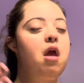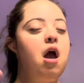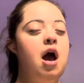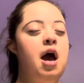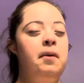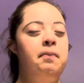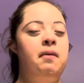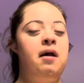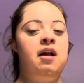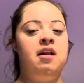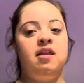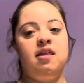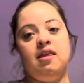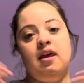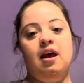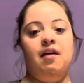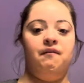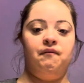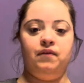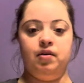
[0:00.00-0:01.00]
I'm not
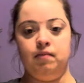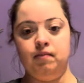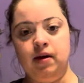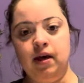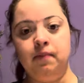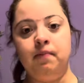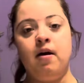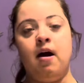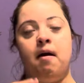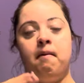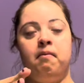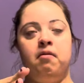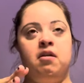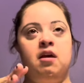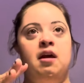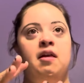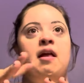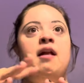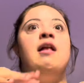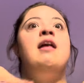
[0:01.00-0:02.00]
saying for me, but I'm
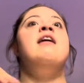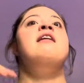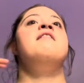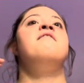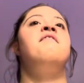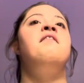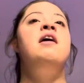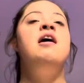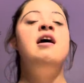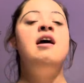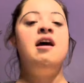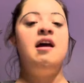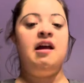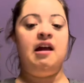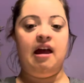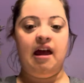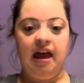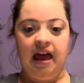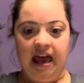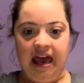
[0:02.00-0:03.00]
saying like if
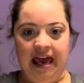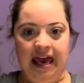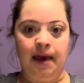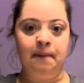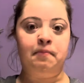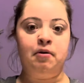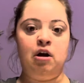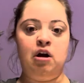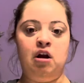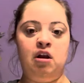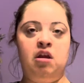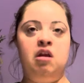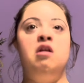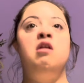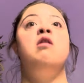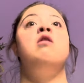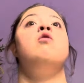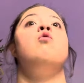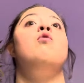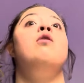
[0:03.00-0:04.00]
a person
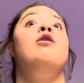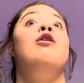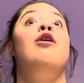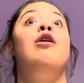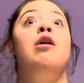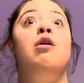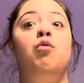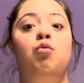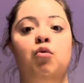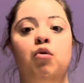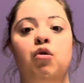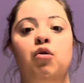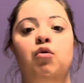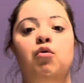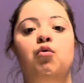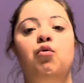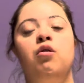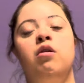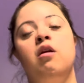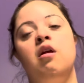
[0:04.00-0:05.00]
is going on a
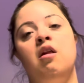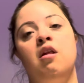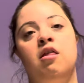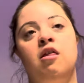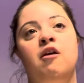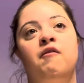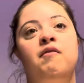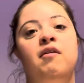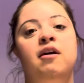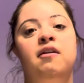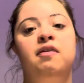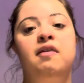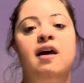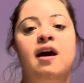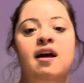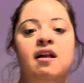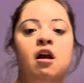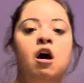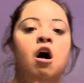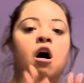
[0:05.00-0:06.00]
cruise and stuff like
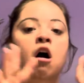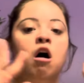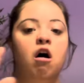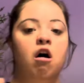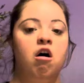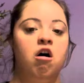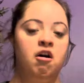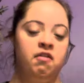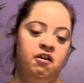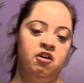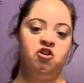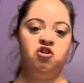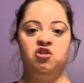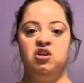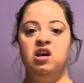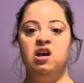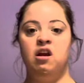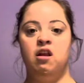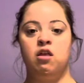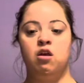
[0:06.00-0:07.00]
that, all the
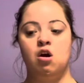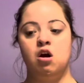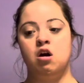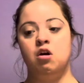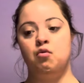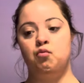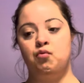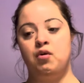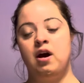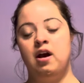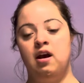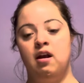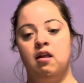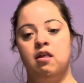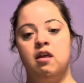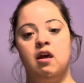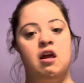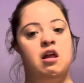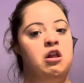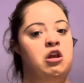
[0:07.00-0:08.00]
sheets are right
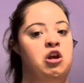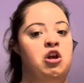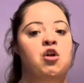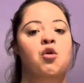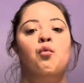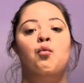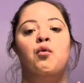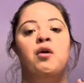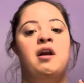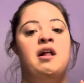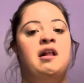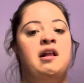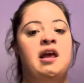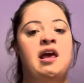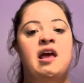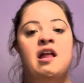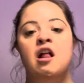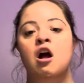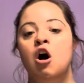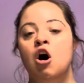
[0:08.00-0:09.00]
and you don't want to
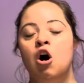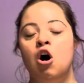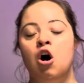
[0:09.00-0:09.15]
get